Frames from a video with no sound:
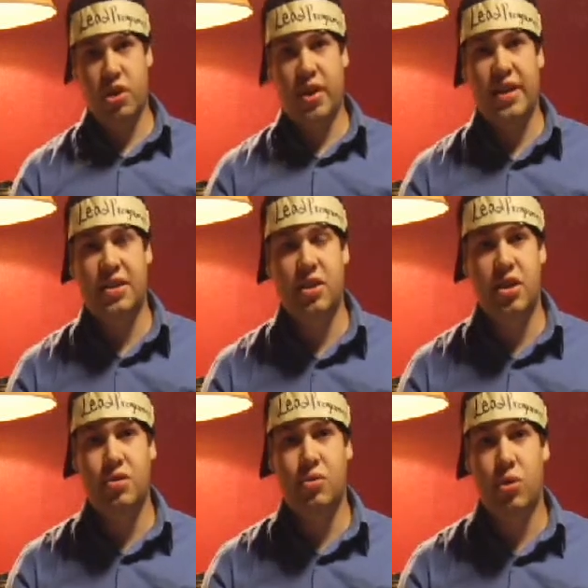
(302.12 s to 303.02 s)
to get
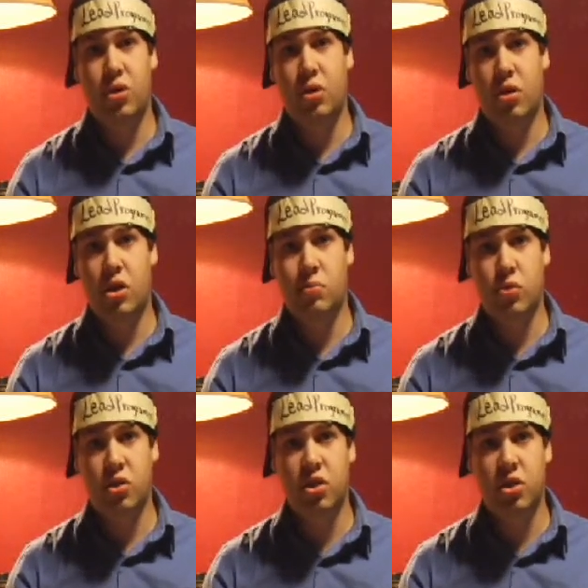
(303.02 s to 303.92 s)
XNA to run on a
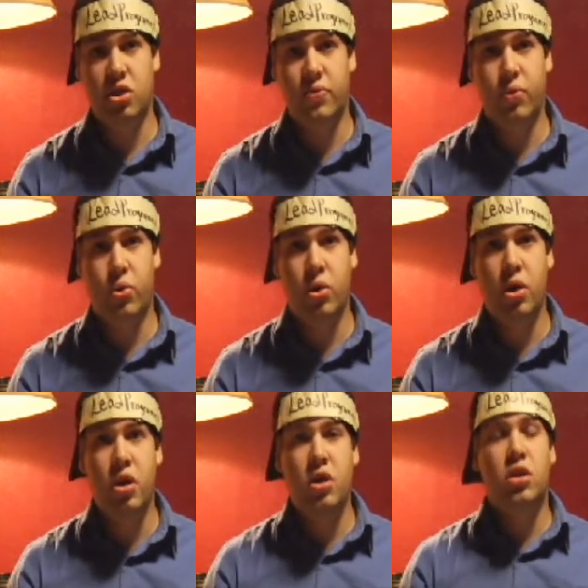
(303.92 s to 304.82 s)
Commodore 64,
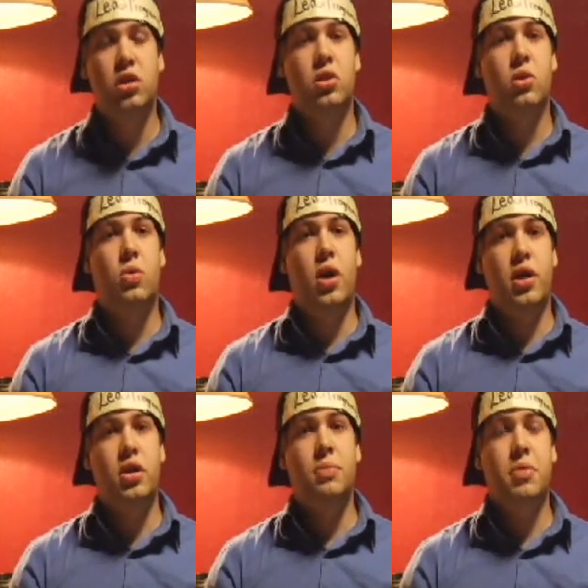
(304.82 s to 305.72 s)
so I
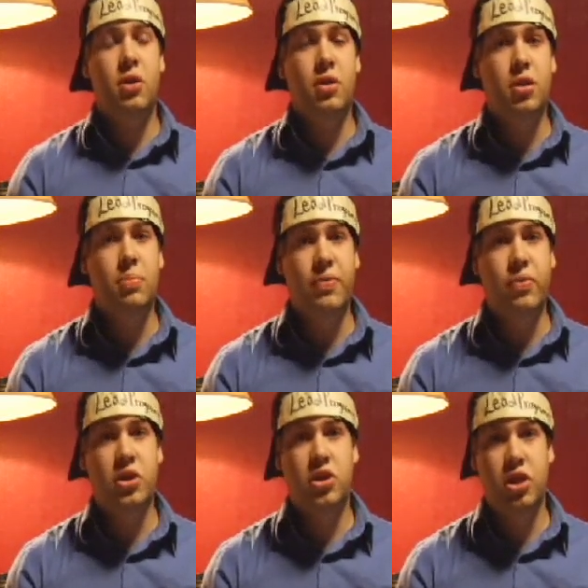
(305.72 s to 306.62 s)
ended up calling up my
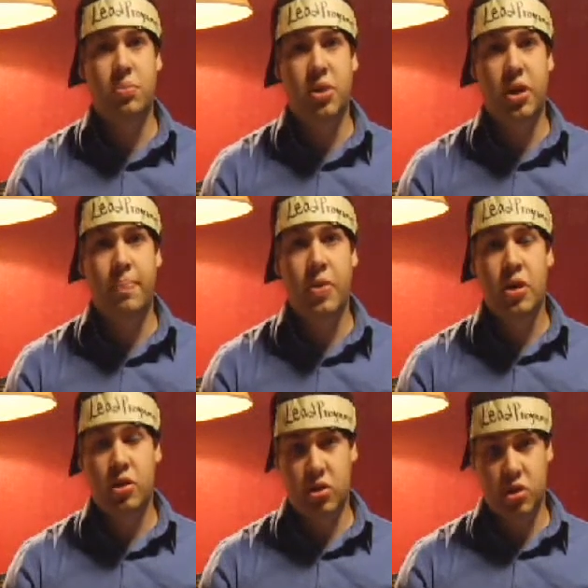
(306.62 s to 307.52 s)
friend Jimmy.
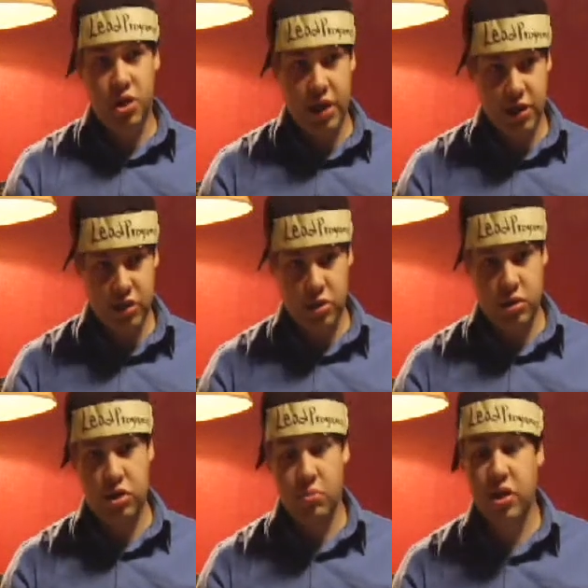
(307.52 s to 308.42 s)
Since he has
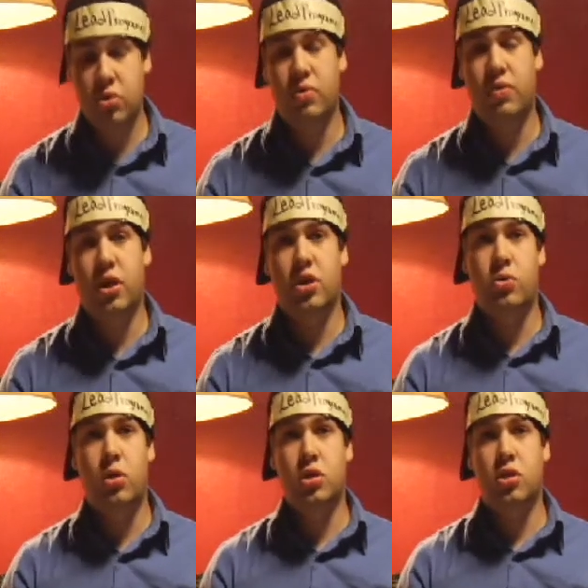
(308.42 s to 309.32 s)
a semester of
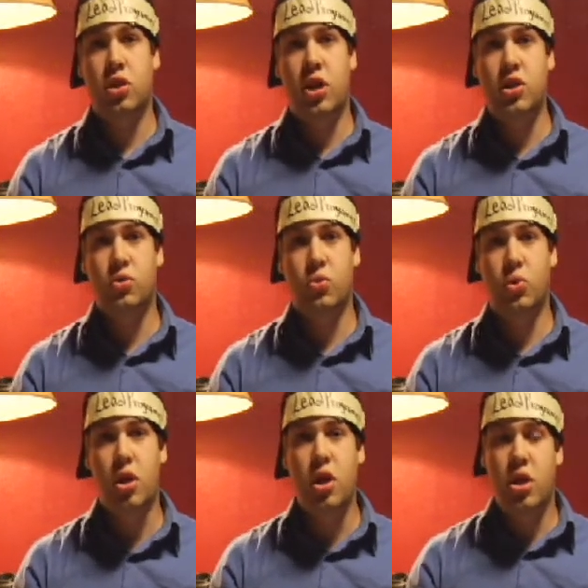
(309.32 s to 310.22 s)
electronics in high
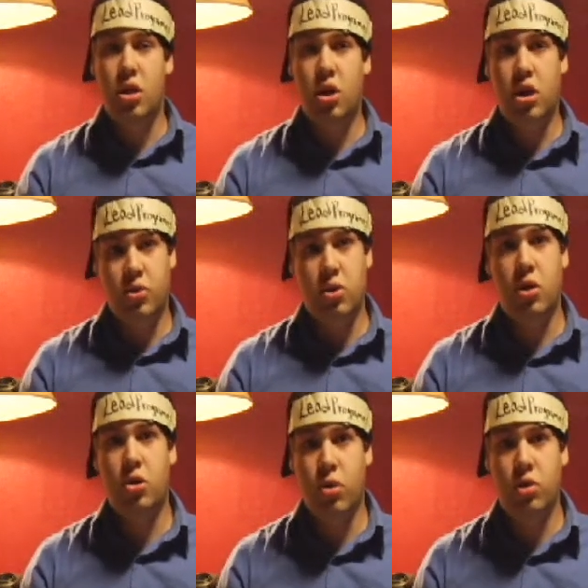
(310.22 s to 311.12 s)
school, he got out the
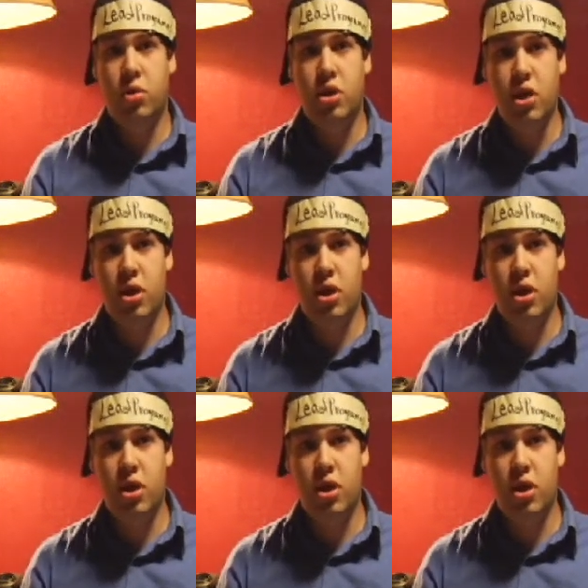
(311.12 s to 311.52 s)
arc welder and he